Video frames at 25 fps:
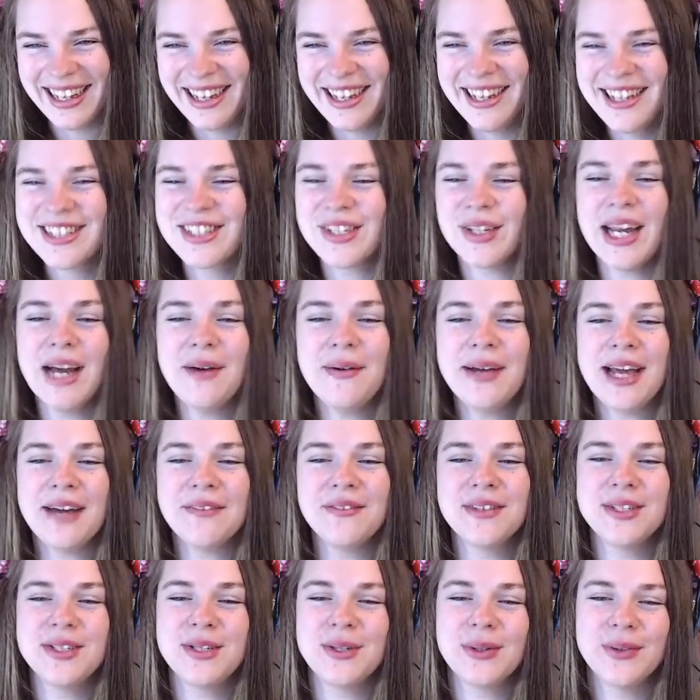So now we
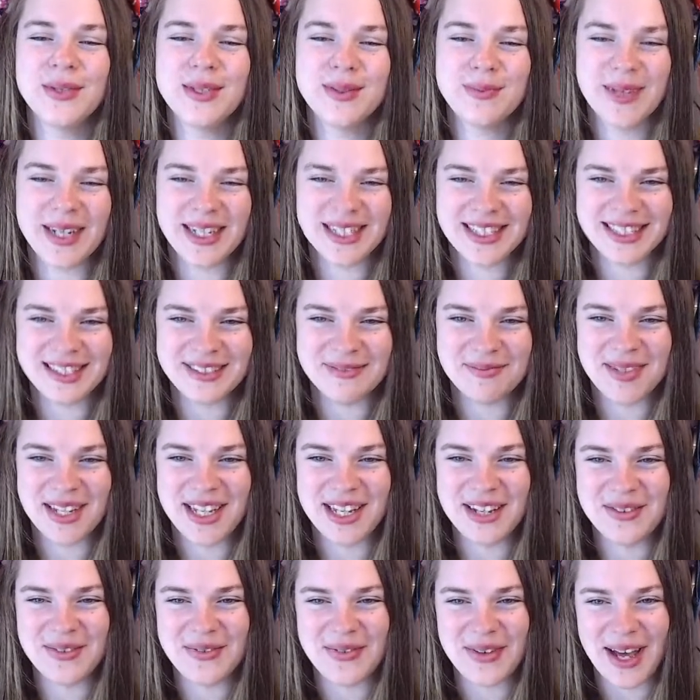have the tooth spacing
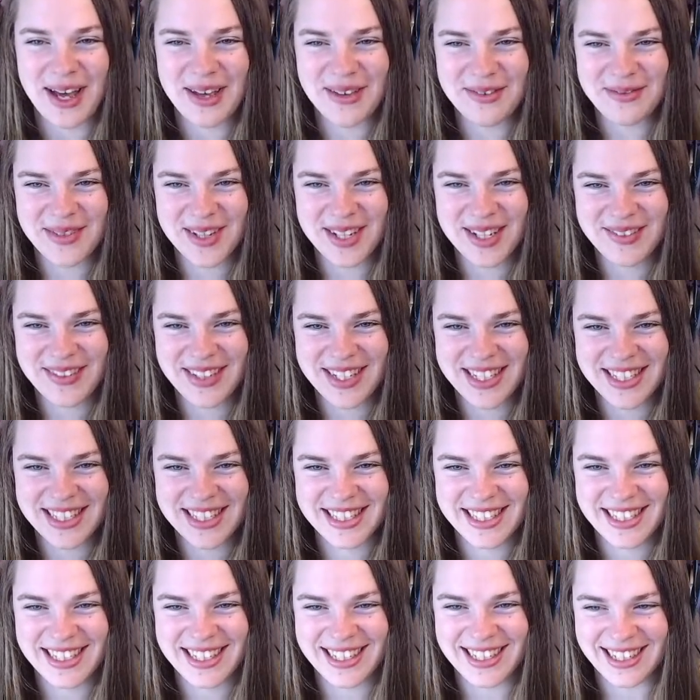being 5 millimeters
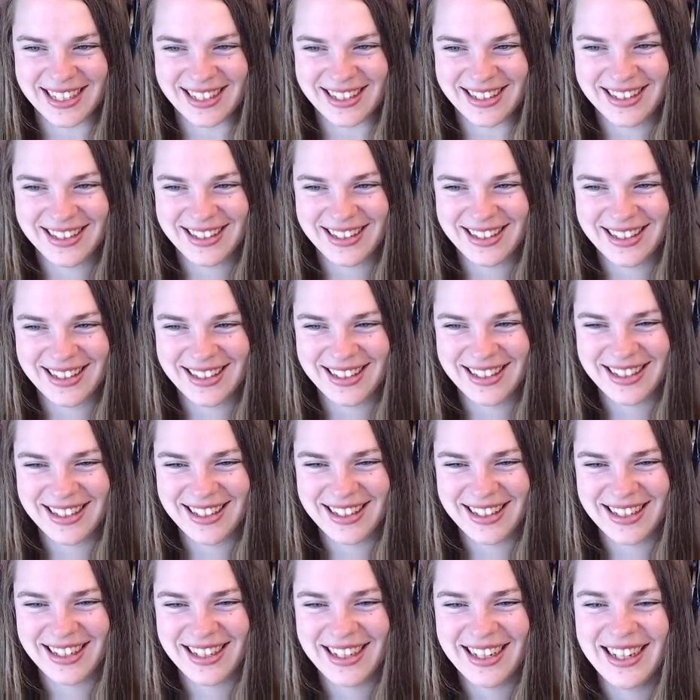in here.
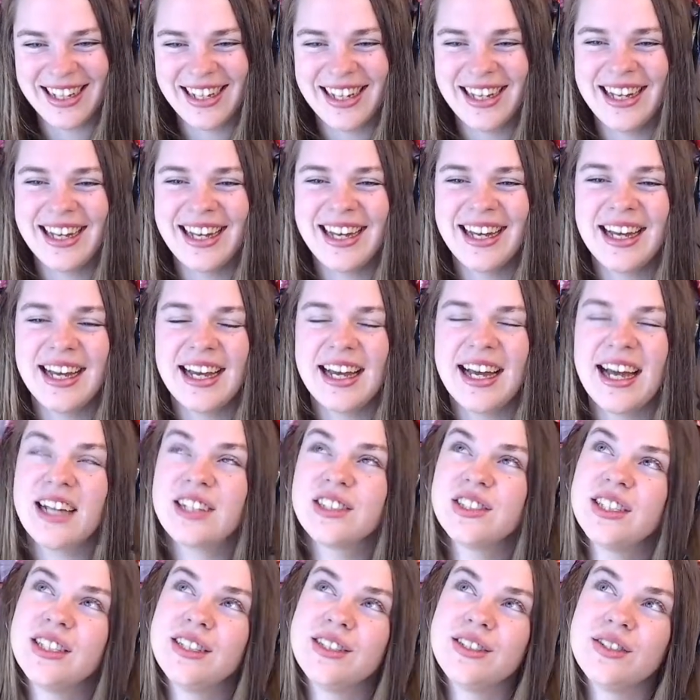
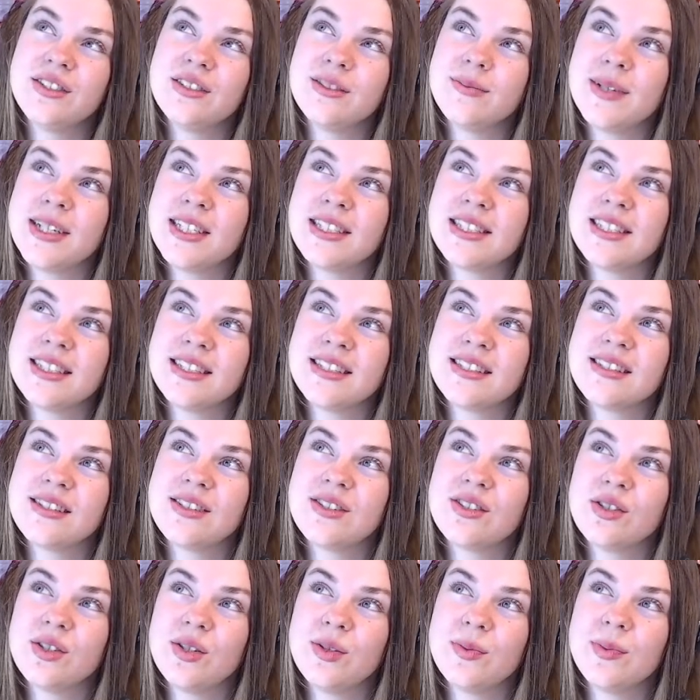Actually, the tooth spacing is
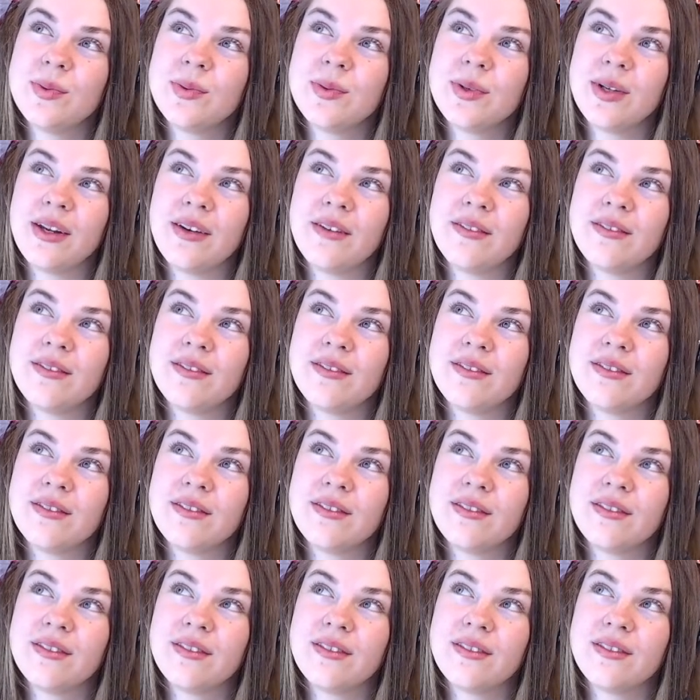
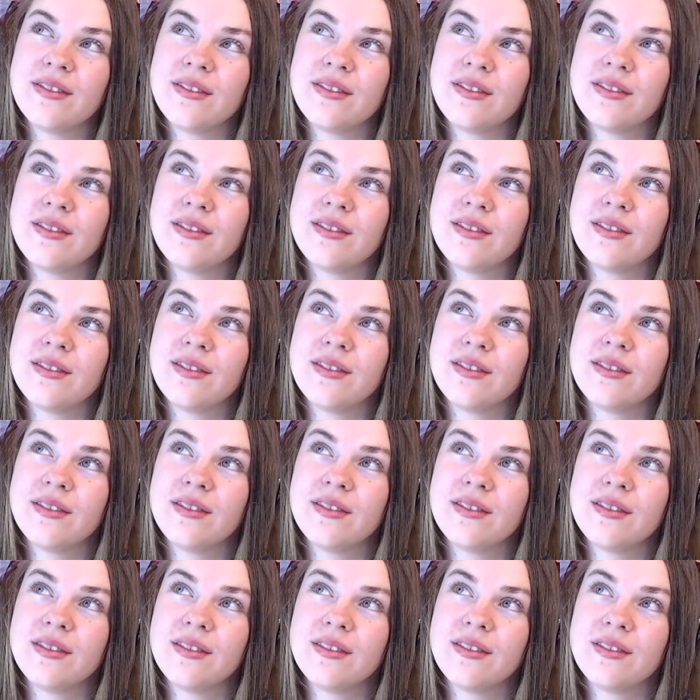
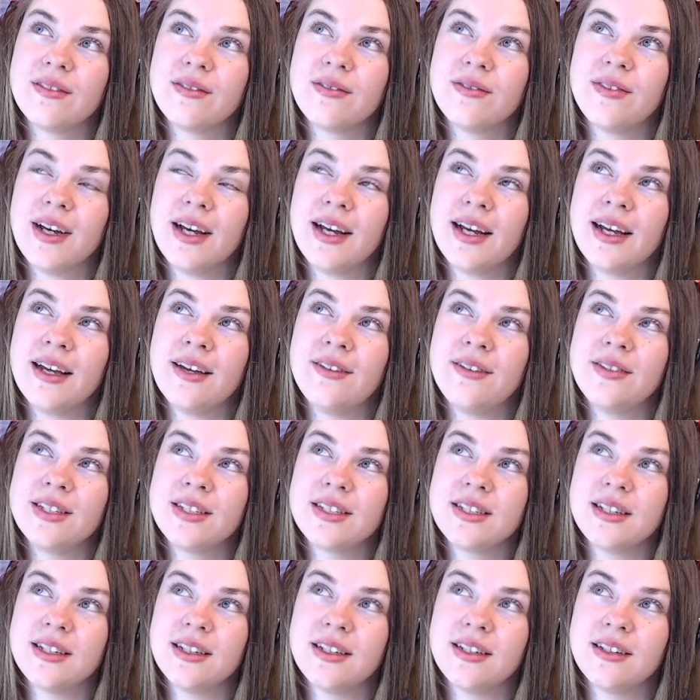2.5,
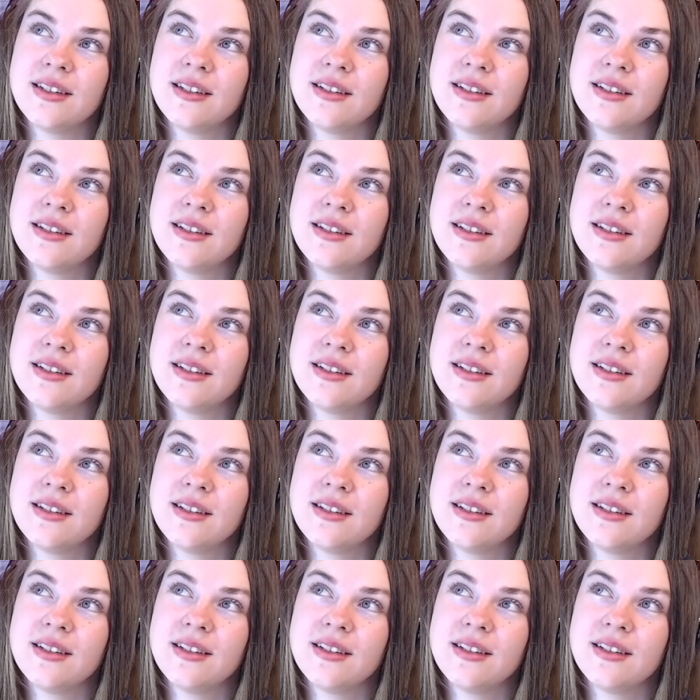isn't it?